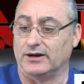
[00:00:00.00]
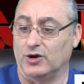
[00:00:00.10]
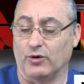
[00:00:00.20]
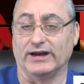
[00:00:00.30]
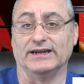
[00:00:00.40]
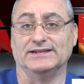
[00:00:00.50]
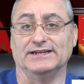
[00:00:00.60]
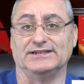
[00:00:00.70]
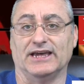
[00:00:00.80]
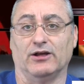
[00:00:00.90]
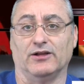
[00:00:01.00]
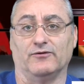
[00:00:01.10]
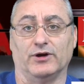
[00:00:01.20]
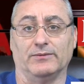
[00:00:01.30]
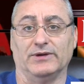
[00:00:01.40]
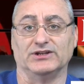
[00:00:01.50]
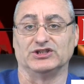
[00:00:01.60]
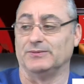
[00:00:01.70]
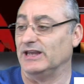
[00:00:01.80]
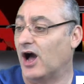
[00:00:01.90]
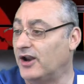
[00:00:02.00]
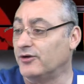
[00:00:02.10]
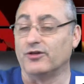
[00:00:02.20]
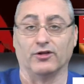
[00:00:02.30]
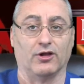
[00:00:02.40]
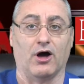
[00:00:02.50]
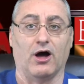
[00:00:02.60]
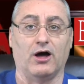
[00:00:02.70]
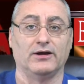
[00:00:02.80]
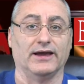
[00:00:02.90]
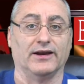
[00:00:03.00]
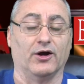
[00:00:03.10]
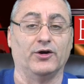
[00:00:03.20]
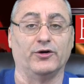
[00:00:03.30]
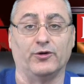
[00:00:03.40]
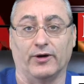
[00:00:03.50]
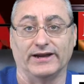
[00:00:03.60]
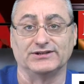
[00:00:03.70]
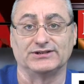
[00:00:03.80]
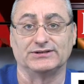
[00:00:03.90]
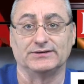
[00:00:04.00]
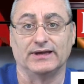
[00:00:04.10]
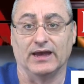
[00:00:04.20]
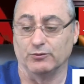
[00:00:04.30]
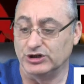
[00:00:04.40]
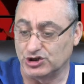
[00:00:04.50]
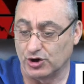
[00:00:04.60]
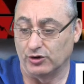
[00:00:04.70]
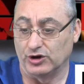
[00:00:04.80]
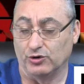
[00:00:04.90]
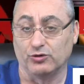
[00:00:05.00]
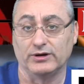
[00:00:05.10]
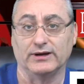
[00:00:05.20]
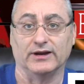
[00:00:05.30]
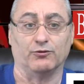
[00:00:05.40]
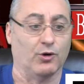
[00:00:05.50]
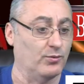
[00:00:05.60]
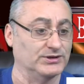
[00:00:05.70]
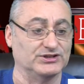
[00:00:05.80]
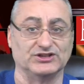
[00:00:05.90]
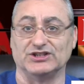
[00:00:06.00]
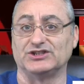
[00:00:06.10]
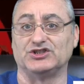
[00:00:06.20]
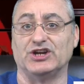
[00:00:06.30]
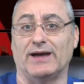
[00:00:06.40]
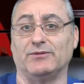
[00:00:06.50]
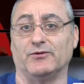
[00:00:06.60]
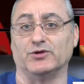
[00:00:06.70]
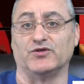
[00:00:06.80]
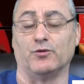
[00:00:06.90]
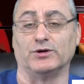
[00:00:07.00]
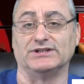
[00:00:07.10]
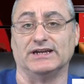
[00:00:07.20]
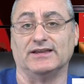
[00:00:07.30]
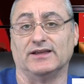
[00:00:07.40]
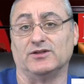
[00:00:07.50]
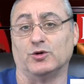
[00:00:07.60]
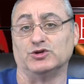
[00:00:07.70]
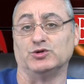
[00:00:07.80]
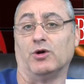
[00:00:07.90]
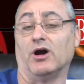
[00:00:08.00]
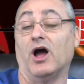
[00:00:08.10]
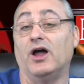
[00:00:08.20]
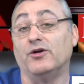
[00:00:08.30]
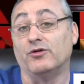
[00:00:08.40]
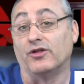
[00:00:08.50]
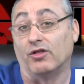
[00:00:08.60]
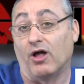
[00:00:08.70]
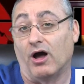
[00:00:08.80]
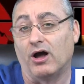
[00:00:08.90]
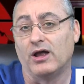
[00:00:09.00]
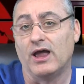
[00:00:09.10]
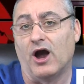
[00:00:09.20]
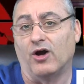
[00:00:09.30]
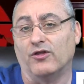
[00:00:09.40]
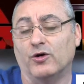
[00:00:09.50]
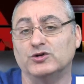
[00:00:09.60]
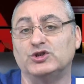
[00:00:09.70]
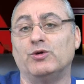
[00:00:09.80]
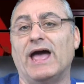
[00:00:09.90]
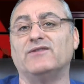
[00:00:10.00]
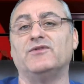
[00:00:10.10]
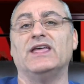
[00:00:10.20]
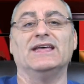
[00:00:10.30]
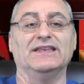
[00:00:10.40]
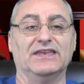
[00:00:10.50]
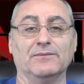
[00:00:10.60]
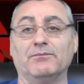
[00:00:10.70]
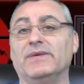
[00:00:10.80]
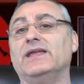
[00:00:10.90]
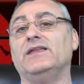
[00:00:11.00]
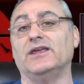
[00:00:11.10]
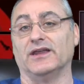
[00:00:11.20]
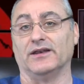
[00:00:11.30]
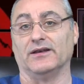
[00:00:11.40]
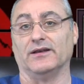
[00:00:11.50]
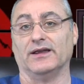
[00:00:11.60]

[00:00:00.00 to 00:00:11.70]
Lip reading: going into detail of what it means to be under the law and under grace. And we show you in Romans, the sixth chapter, verse 14, that those who are under the law are those who have dominion,